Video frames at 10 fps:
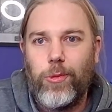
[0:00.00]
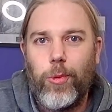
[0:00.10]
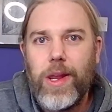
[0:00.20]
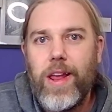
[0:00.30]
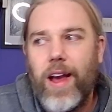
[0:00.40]

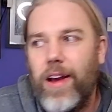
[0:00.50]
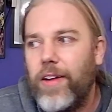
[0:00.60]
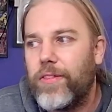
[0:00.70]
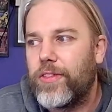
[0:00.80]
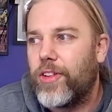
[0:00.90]
we
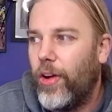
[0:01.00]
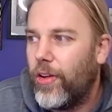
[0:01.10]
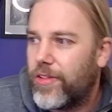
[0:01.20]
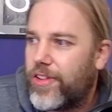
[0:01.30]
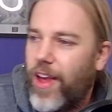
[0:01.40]
have
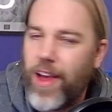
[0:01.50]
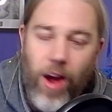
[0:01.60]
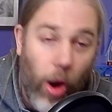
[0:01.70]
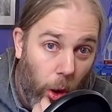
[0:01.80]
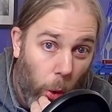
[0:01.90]
got a
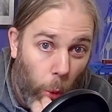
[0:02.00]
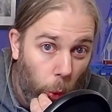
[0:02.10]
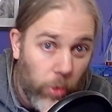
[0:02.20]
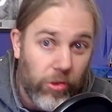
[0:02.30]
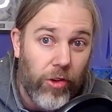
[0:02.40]

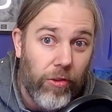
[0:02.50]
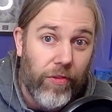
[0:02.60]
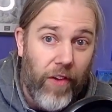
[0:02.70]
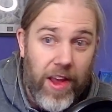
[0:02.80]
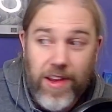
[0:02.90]
whole new
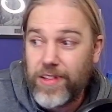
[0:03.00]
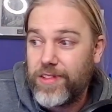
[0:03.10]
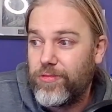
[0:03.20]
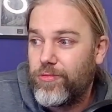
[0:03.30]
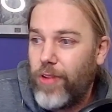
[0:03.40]
phase